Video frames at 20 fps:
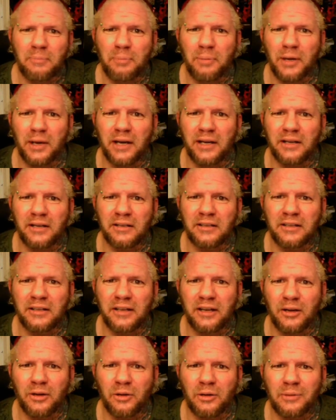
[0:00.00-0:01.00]
but,
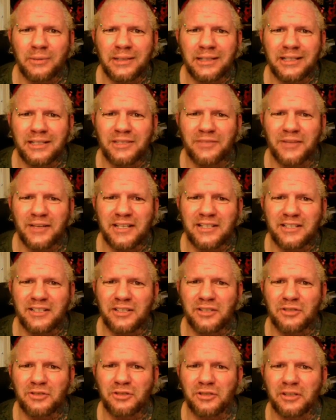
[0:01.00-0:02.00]
let's face it,
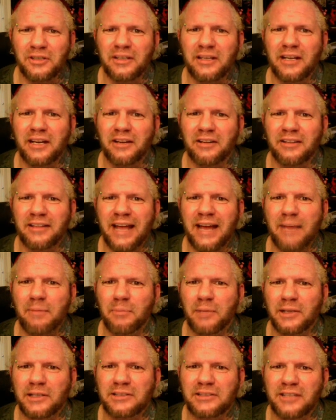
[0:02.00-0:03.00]
you shouldn't care that
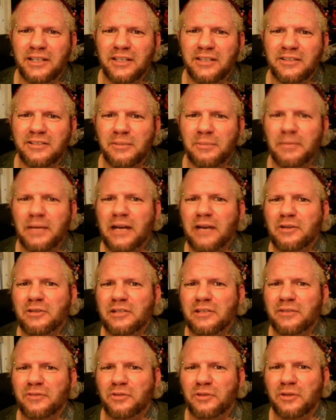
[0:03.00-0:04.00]
much that some guy who's
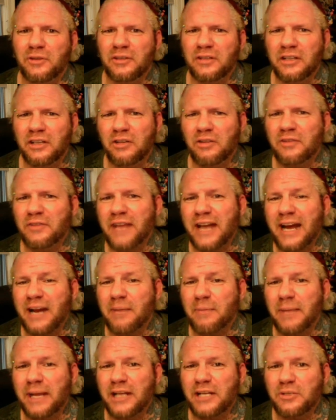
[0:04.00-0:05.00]
never, even had
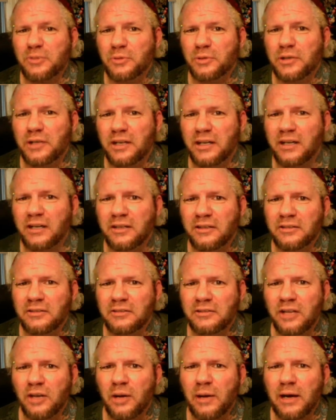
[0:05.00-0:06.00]
a match would
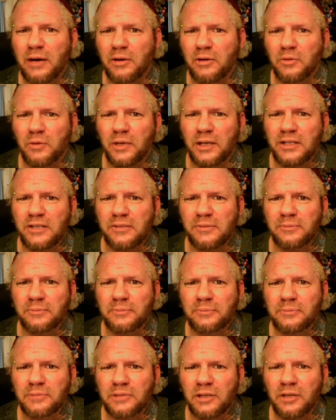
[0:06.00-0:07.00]
know how it was.
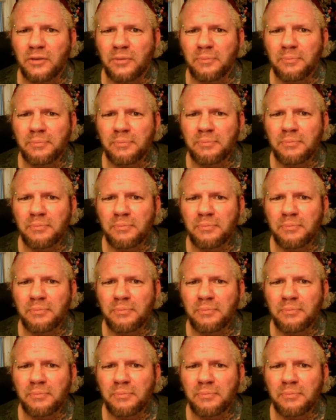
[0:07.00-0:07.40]
So.